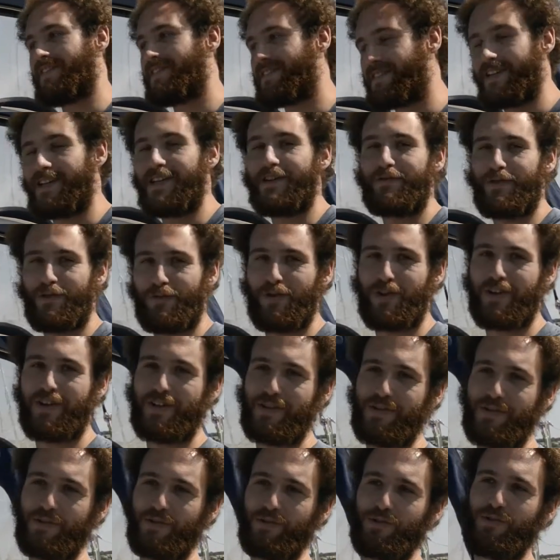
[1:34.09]
in the city for
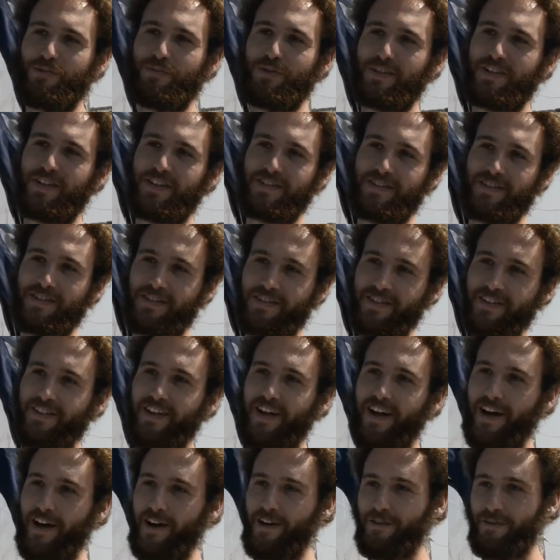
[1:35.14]
work and school, but then
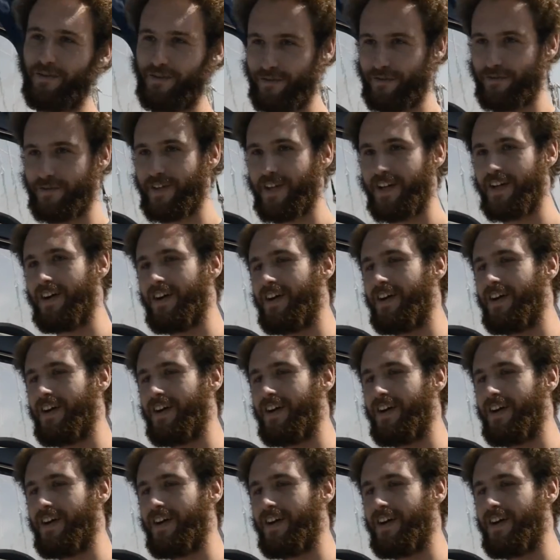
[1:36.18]
still have